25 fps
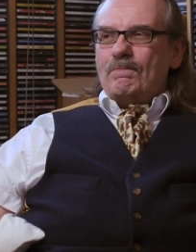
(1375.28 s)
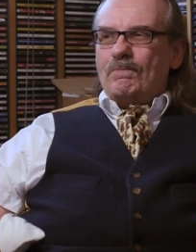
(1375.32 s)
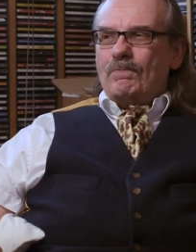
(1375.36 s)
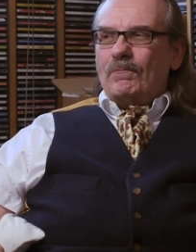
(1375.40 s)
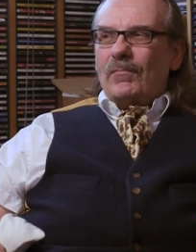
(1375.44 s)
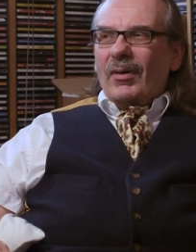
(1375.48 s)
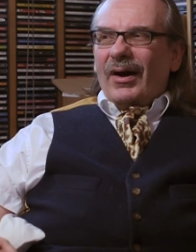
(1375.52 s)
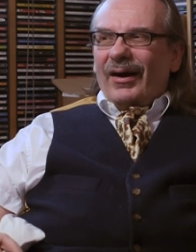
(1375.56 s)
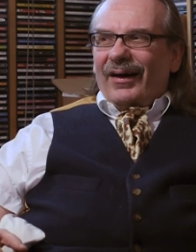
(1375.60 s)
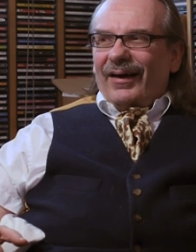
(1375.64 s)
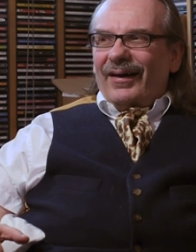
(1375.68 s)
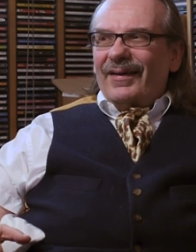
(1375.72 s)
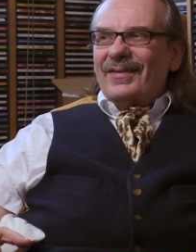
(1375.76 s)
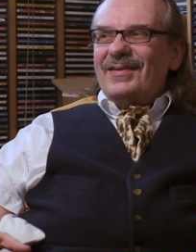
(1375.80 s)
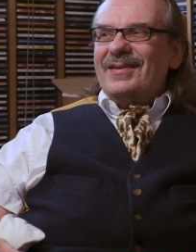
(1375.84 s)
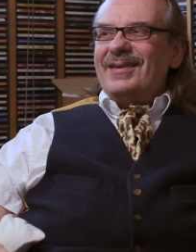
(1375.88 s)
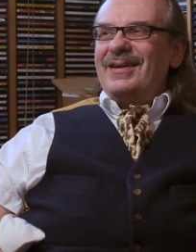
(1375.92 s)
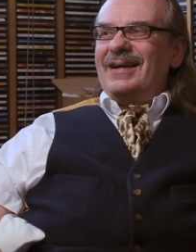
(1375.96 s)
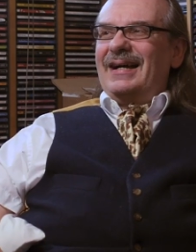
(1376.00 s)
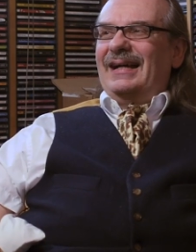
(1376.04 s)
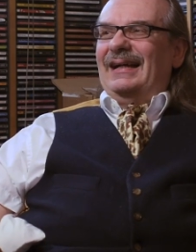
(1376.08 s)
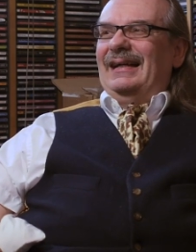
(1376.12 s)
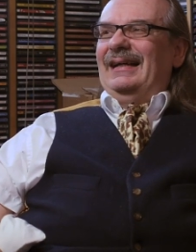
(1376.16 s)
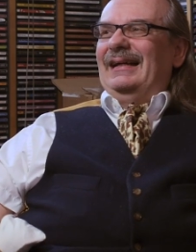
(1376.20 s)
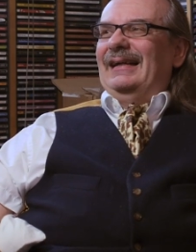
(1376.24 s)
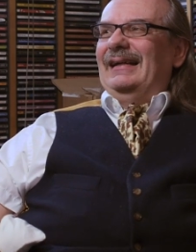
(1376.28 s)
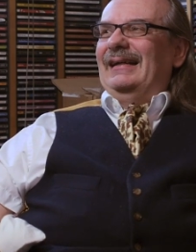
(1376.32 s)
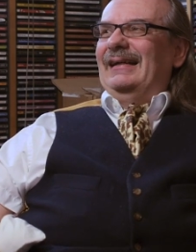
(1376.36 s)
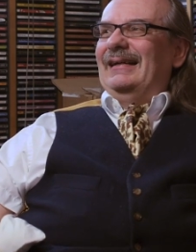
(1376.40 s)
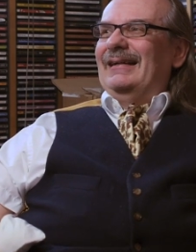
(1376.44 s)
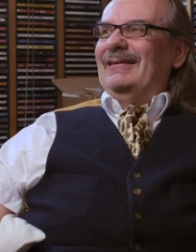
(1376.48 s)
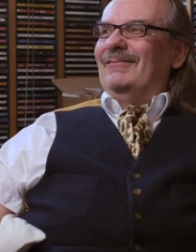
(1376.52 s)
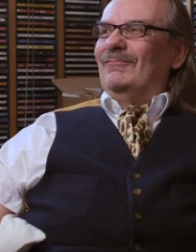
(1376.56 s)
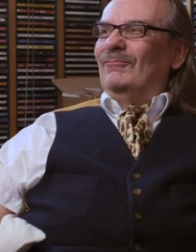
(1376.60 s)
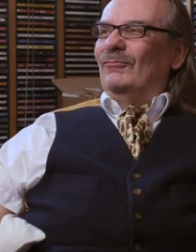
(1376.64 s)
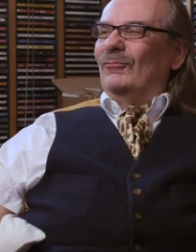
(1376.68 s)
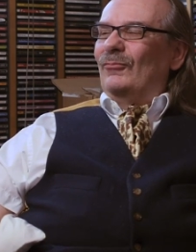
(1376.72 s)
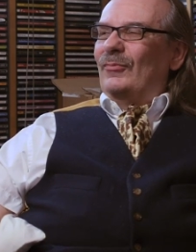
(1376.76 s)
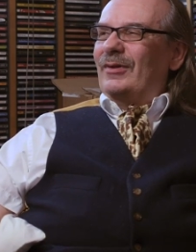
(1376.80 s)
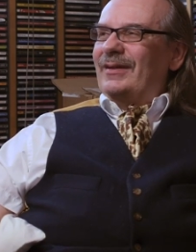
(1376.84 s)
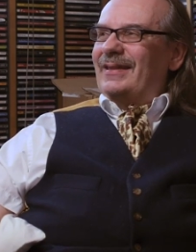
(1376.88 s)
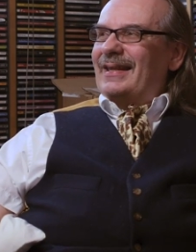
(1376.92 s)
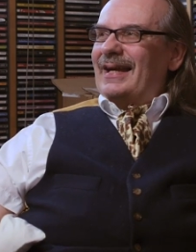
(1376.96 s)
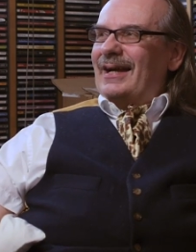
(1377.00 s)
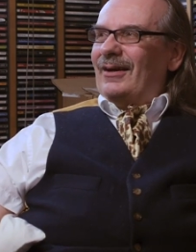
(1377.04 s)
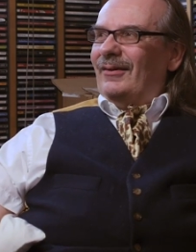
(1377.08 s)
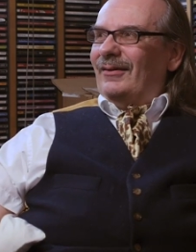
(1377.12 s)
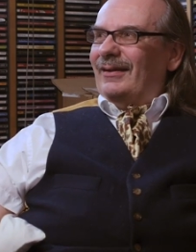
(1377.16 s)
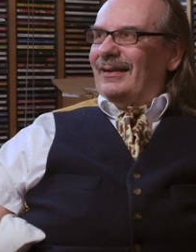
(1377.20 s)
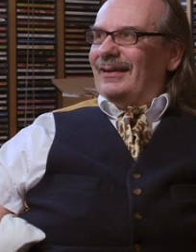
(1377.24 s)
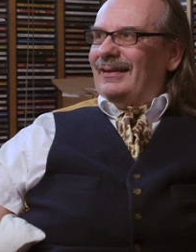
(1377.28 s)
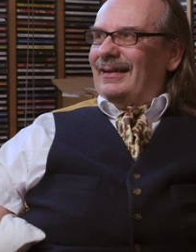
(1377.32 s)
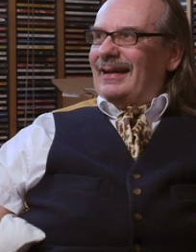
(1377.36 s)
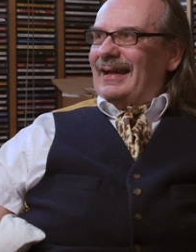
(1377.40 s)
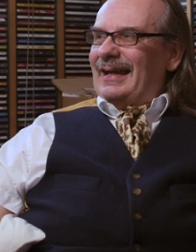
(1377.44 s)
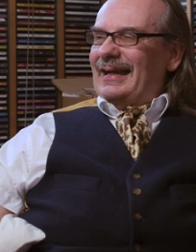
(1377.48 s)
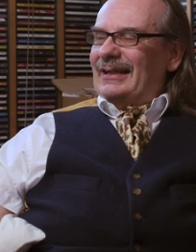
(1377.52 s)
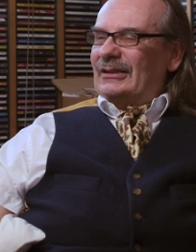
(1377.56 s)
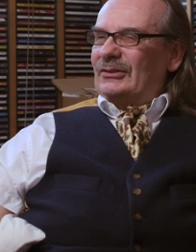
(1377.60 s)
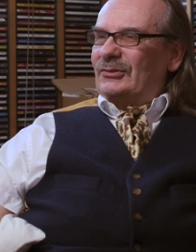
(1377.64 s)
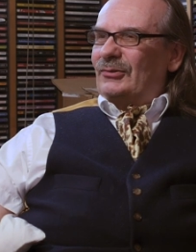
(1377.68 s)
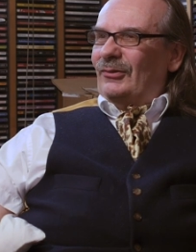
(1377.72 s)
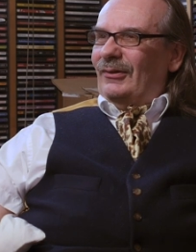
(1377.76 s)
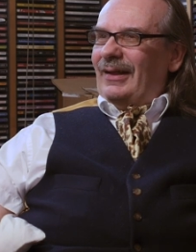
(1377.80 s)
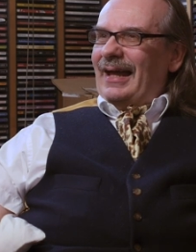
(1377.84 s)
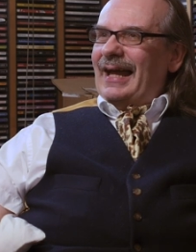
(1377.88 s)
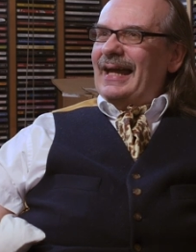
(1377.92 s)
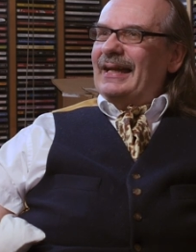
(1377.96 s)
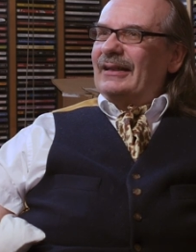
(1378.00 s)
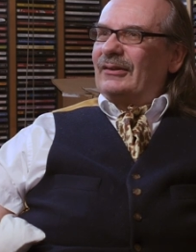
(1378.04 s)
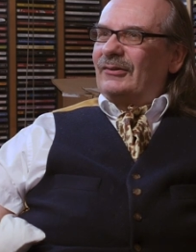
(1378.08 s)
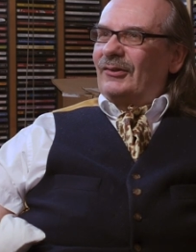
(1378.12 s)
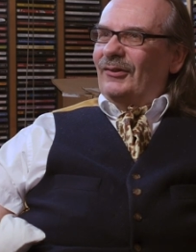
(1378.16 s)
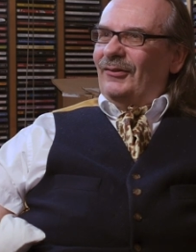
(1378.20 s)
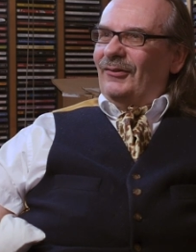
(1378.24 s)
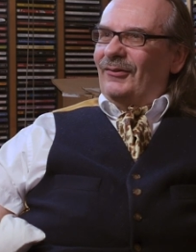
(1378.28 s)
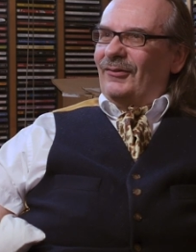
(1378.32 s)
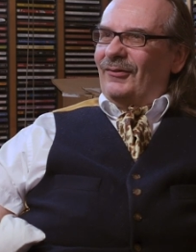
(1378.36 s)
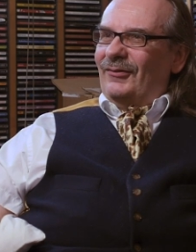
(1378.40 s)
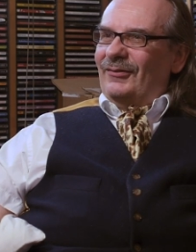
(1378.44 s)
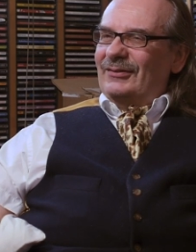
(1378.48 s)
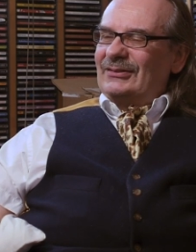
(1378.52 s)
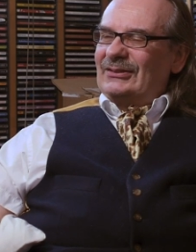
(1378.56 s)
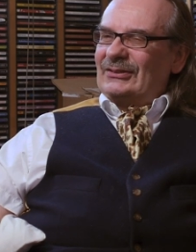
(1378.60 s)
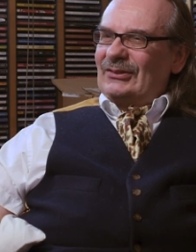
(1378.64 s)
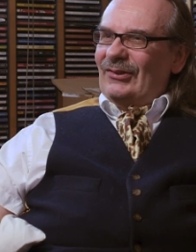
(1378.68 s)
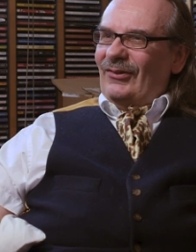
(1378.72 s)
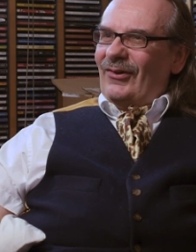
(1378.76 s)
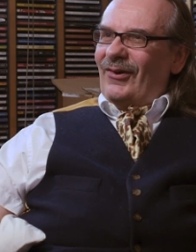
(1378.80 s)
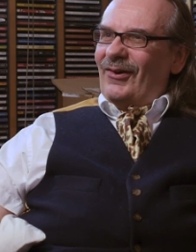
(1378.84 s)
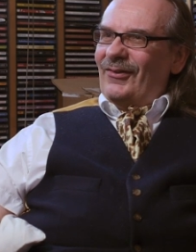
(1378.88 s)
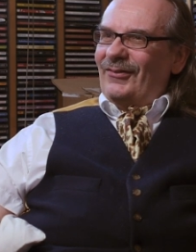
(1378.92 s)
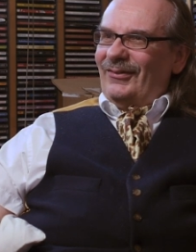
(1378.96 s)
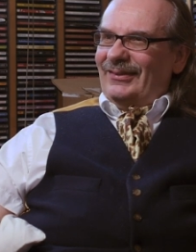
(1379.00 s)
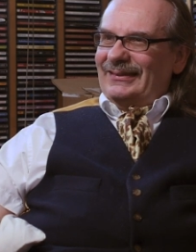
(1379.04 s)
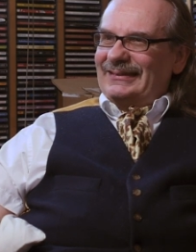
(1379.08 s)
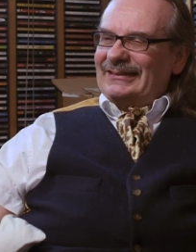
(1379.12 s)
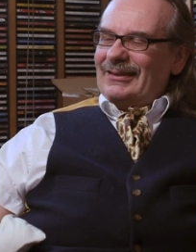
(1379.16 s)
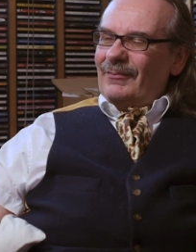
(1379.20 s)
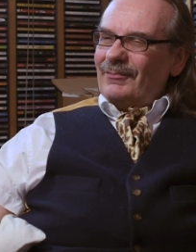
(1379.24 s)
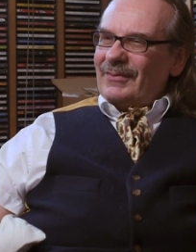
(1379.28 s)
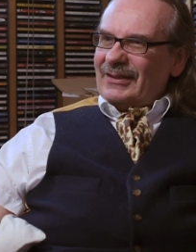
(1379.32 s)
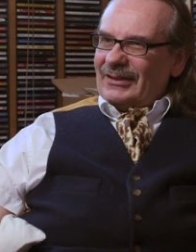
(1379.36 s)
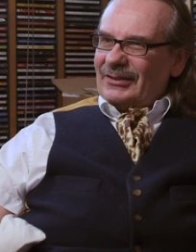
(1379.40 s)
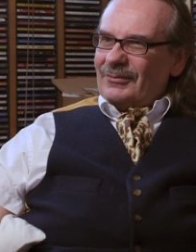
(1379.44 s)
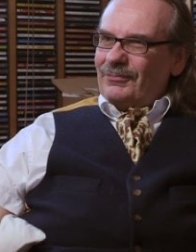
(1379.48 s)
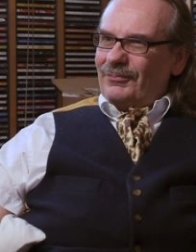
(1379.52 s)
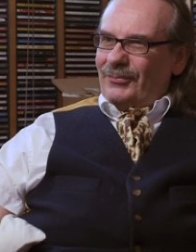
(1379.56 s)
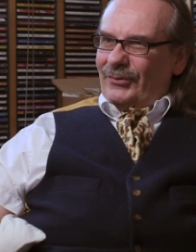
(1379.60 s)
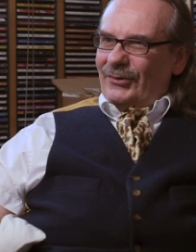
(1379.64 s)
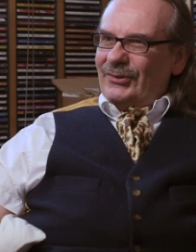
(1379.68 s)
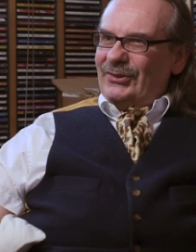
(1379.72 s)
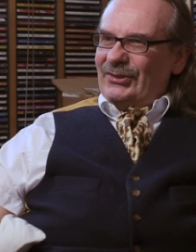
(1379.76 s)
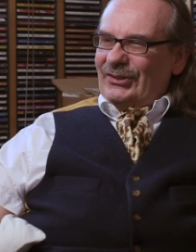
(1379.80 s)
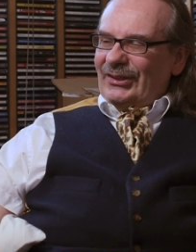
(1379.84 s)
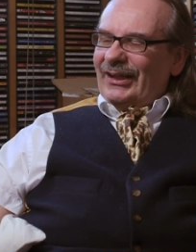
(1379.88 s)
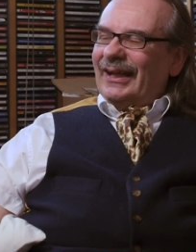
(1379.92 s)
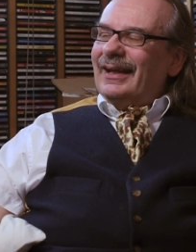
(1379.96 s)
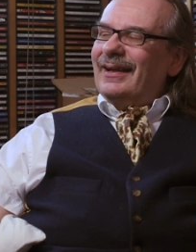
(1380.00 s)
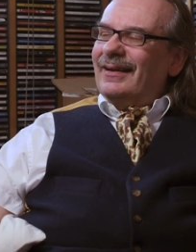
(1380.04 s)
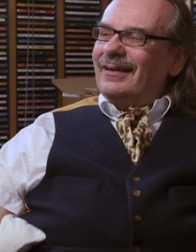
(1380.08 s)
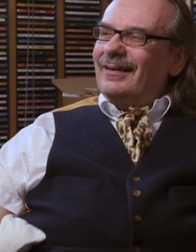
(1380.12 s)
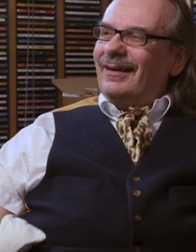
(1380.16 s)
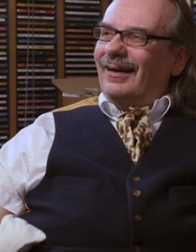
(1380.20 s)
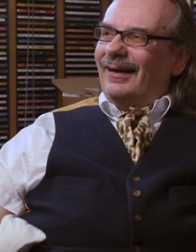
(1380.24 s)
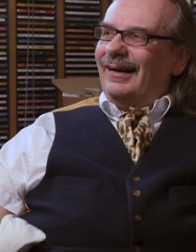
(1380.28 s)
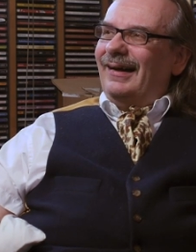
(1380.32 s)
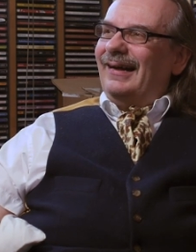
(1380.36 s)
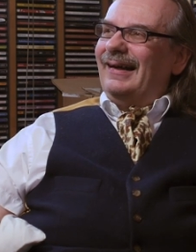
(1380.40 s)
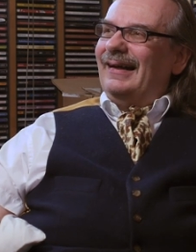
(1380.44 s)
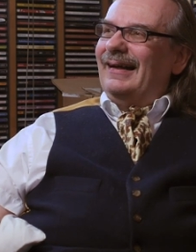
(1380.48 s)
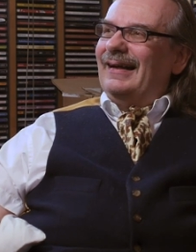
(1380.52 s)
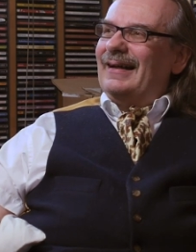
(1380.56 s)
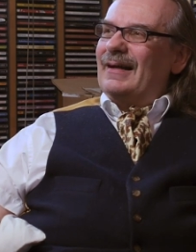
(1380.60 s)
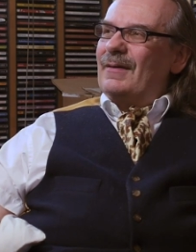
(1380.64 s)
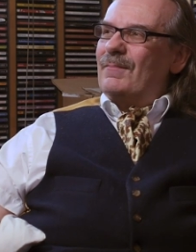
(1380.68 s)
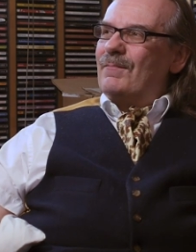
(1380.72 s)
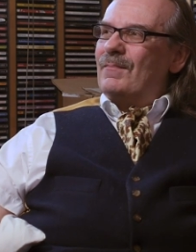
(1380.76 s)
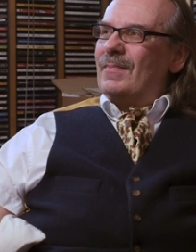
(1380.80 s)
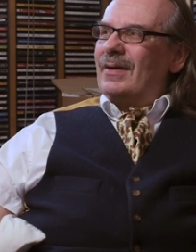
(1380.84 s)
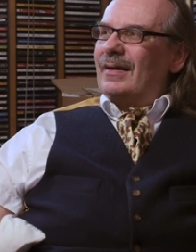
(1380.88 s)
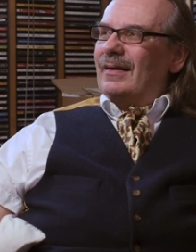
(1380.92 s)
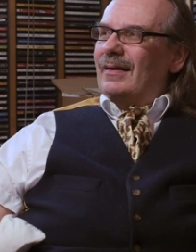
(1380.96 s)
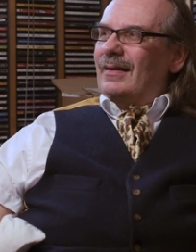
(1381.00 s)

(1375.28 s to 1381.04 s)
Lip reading: but without an actual anchor or a slot or something to push it, I